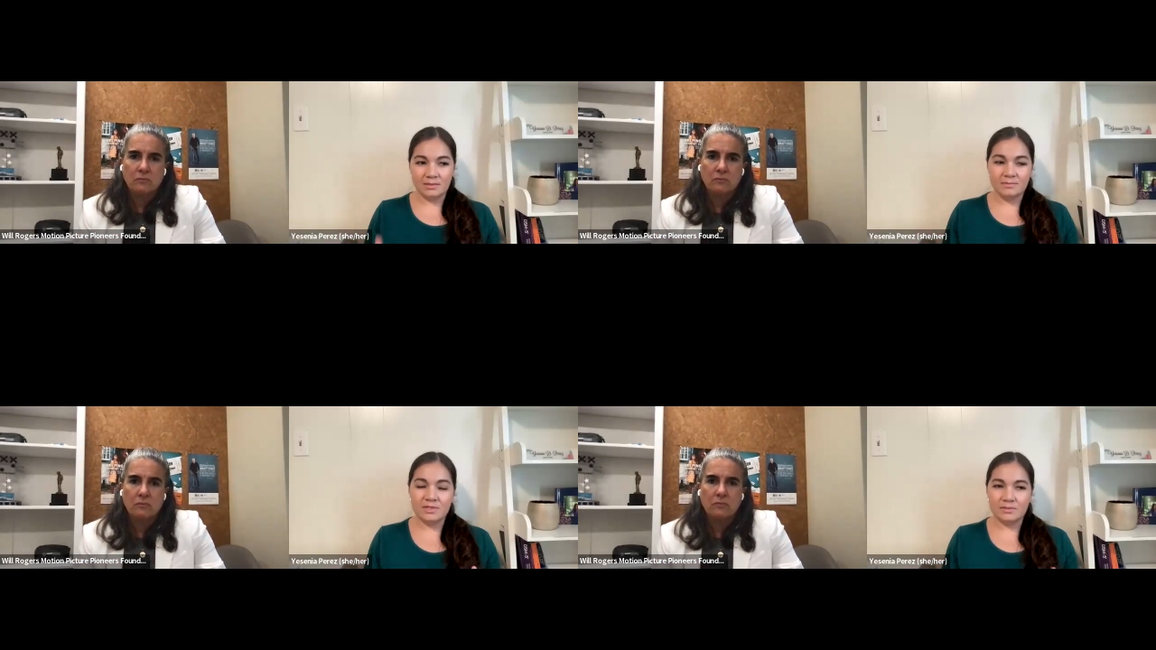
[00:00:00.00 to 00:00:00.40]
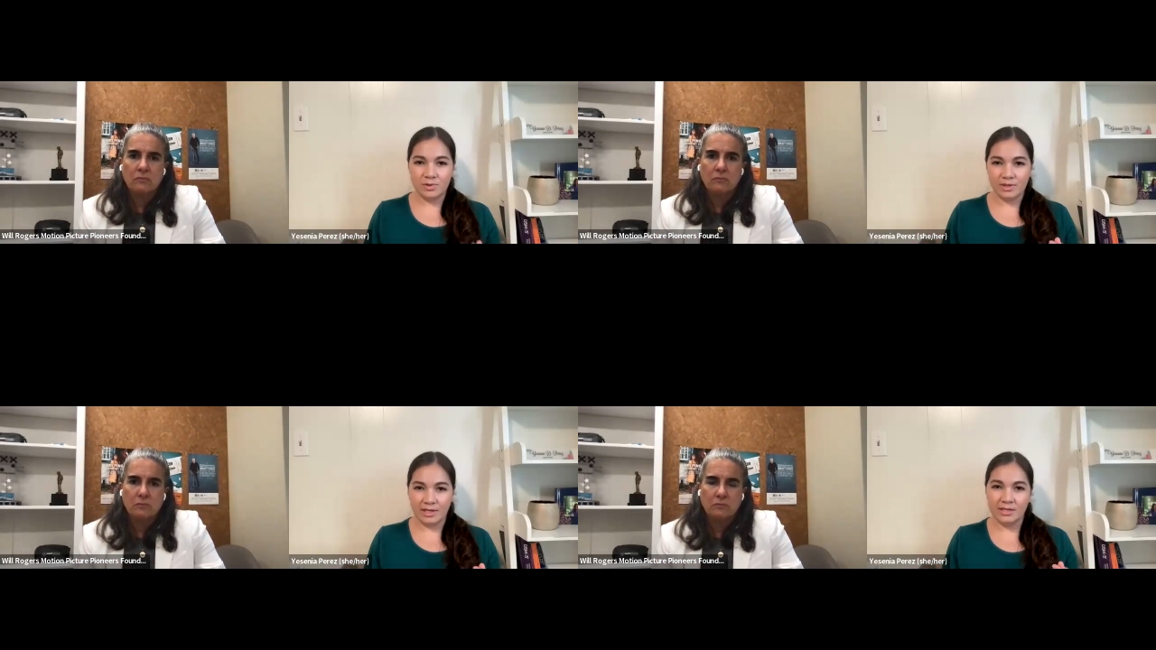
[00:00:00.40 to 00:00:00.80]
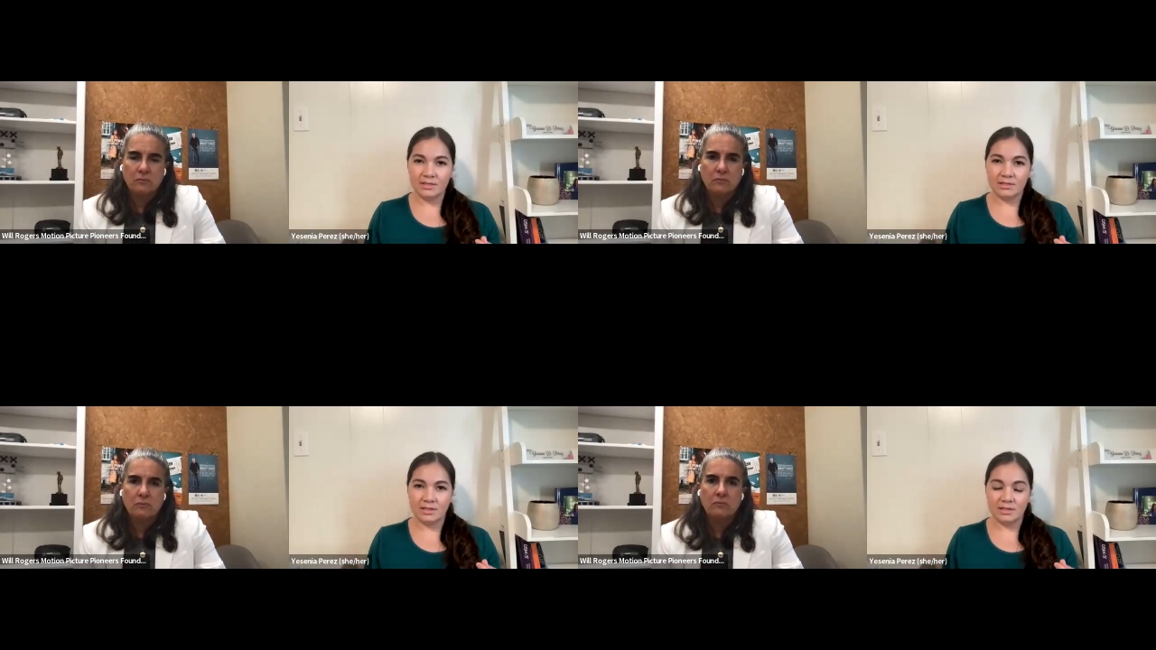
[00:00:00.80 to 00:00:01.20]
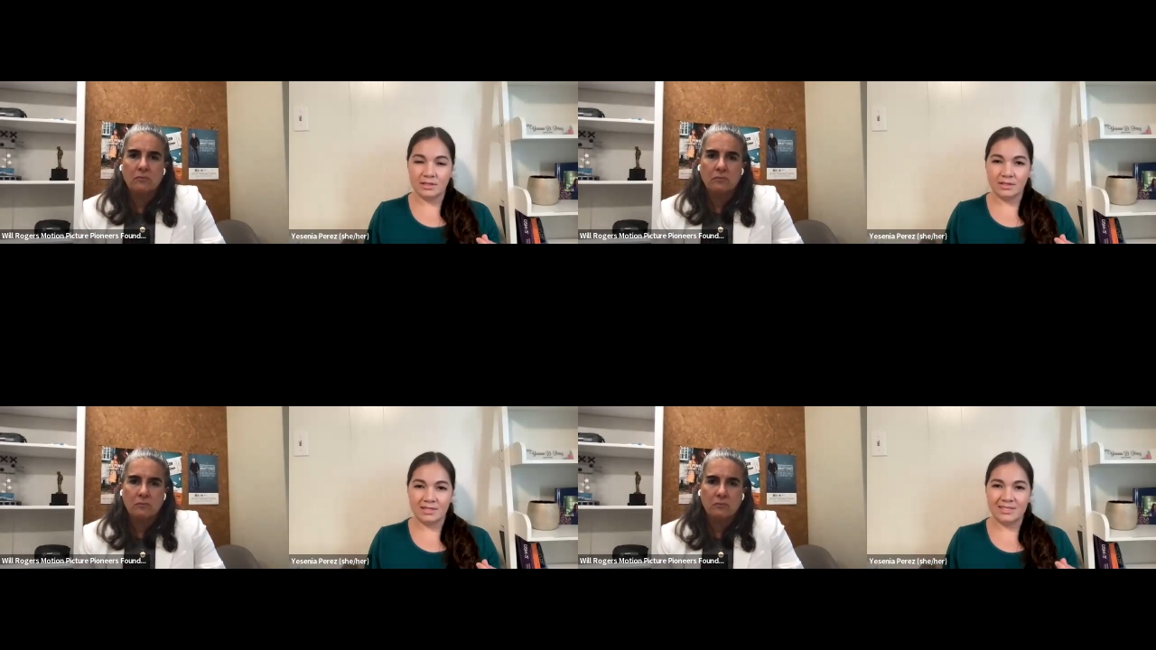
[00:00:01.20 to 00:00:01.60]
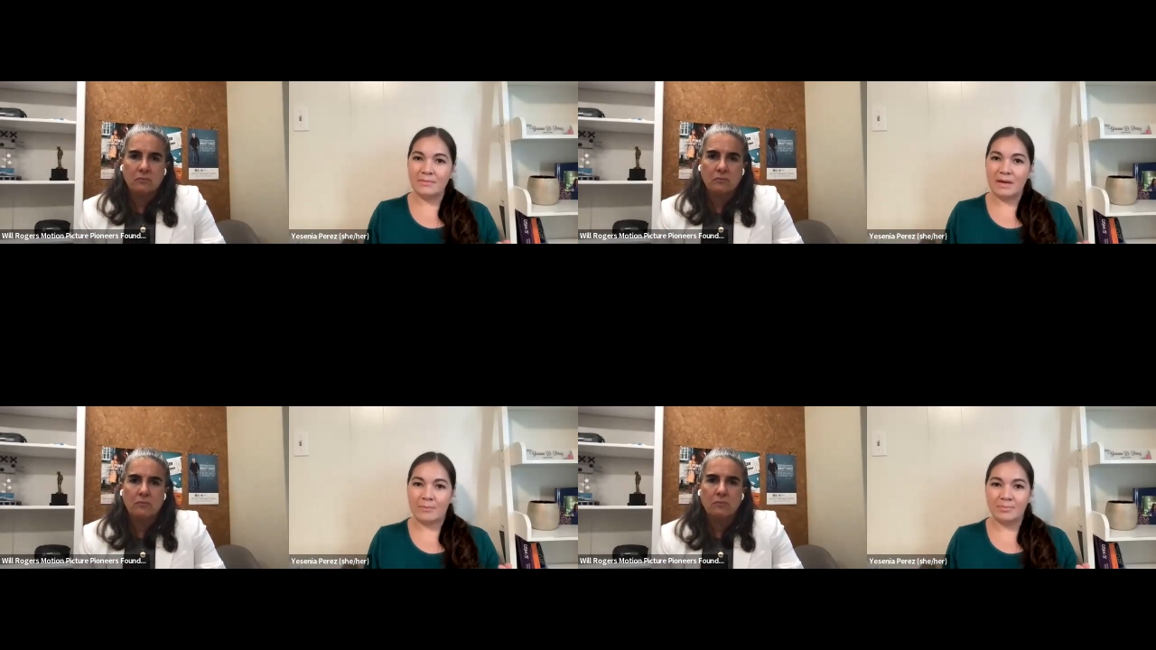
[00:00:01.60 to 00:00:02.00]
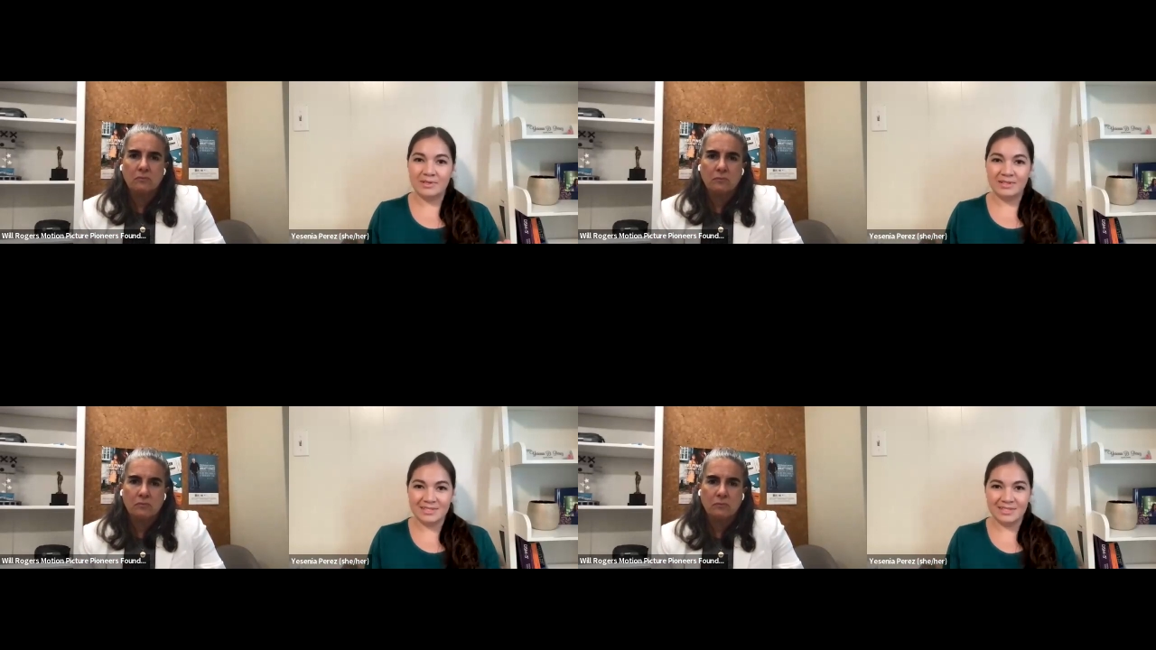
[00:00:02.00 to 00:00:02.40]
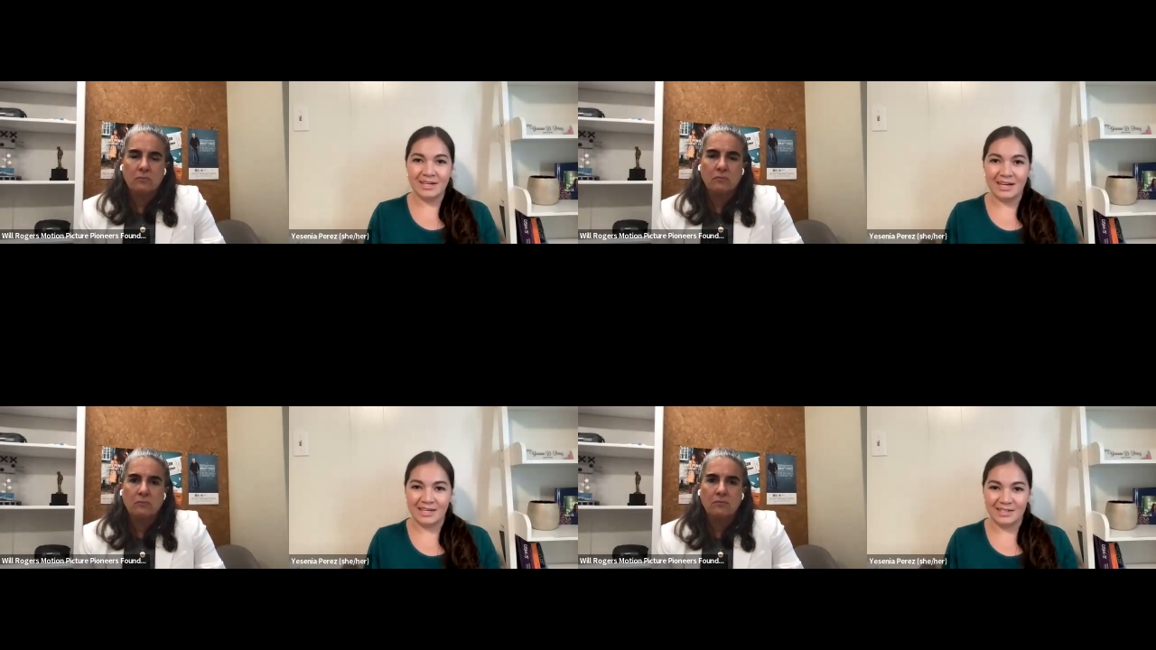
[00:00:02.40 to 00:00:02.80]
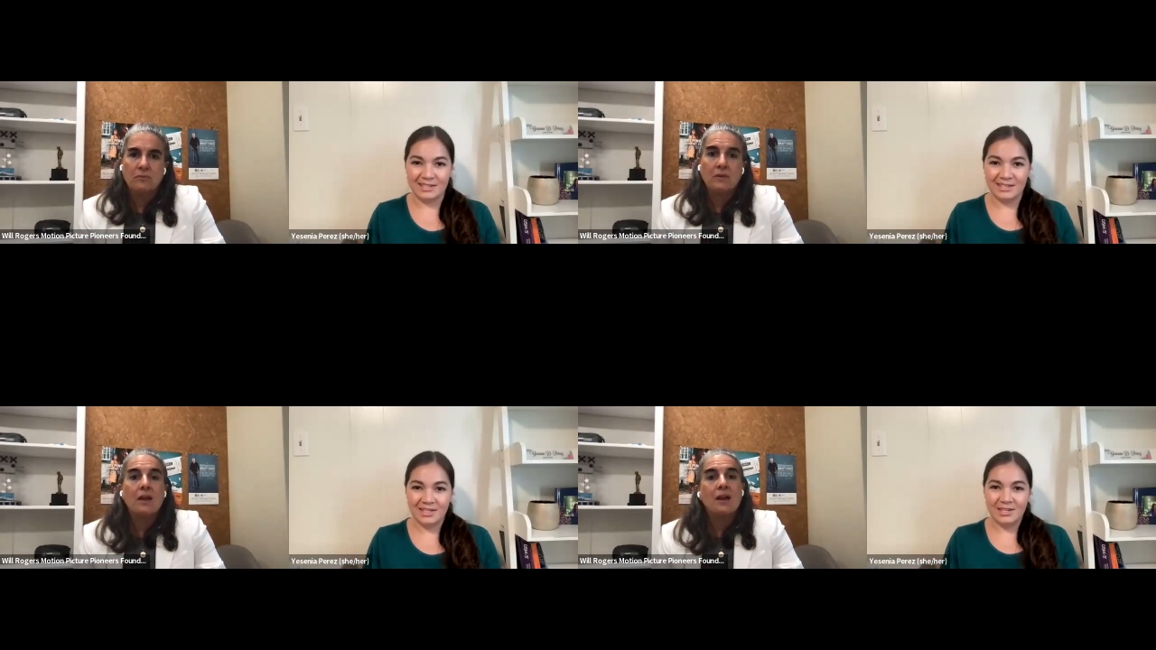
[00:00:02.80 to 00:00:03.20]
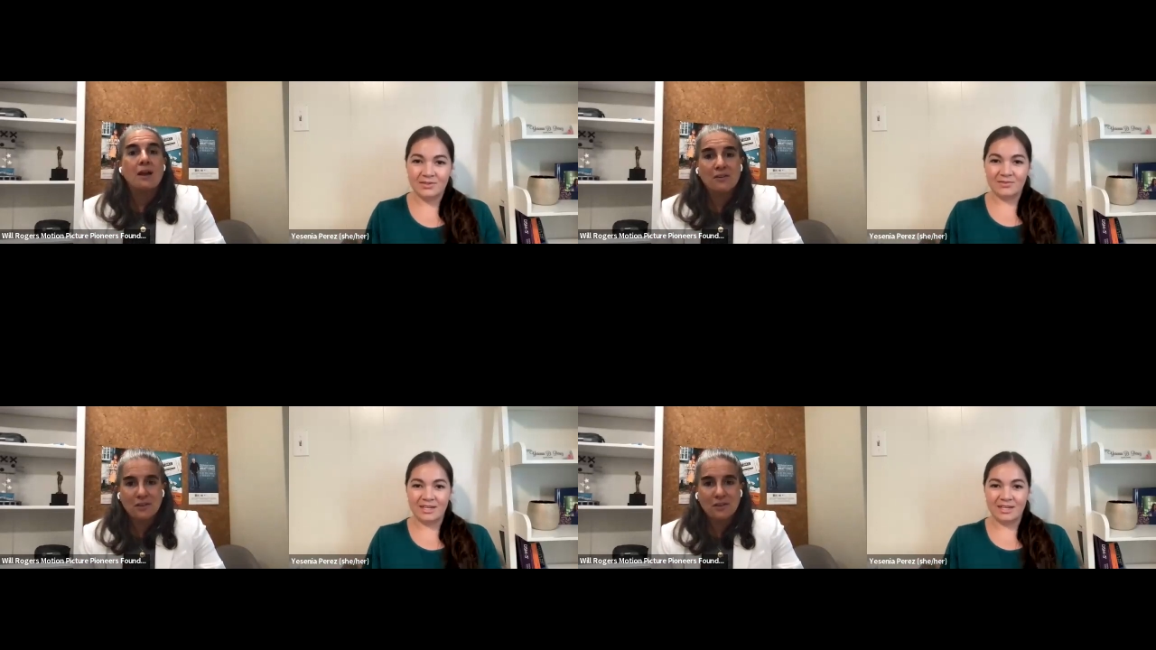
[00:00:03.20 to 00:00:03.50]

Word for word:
Speaker 1: seems more like is a is a map, is a guide, ah, okay.